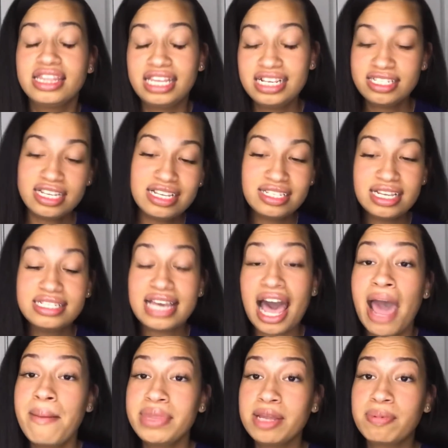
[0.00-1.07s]
this is the
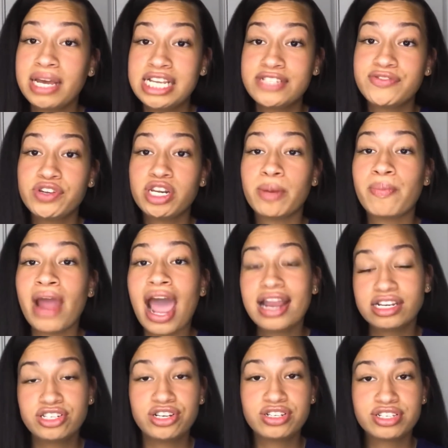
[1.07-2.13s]
time and the place for you to
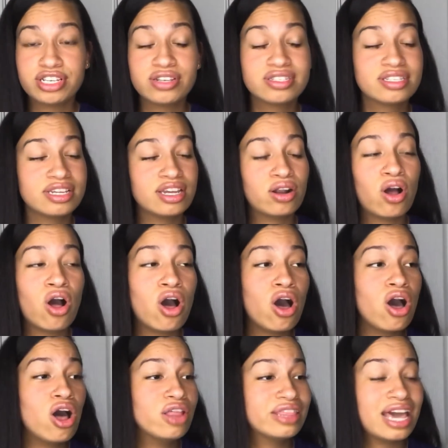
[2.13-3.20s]
practice your skills, to get
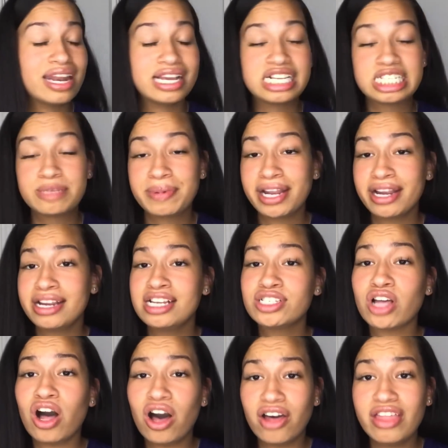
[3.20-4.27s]
all that
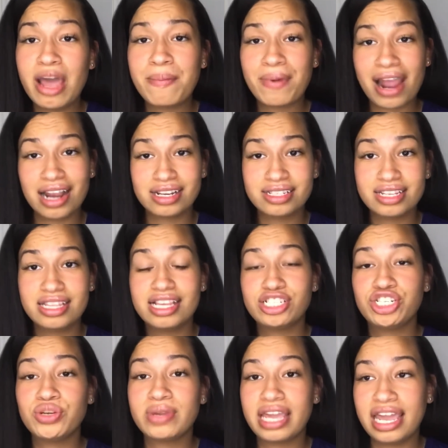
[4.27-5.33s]
experience, all that practice in
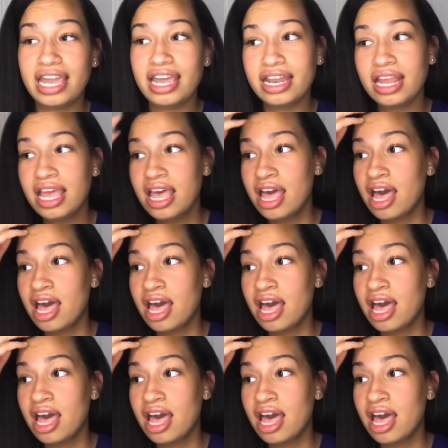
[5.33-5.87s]
that you can,